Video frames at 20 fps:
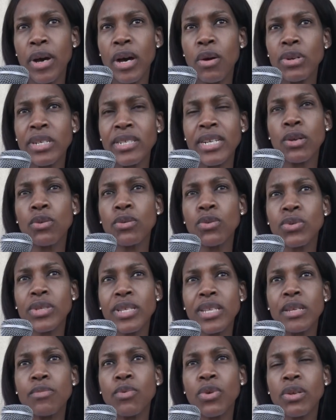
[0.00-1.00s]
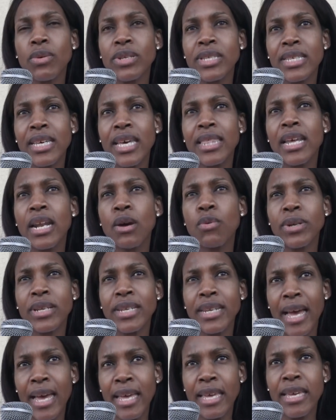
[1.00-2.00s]
I would try not to sleep because I was scared that I
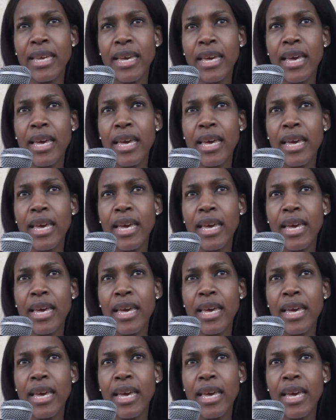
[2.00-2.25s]
would die